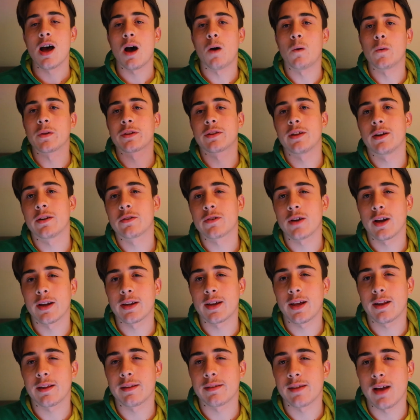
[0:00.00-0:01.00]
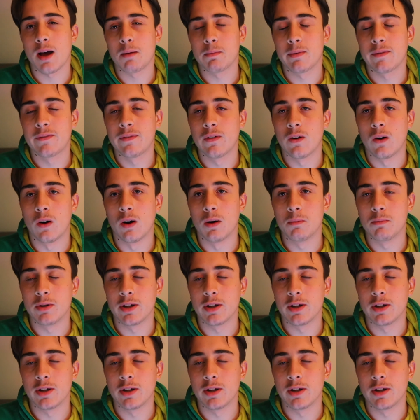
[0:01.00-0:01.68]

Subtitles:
I was going to try and get this out before,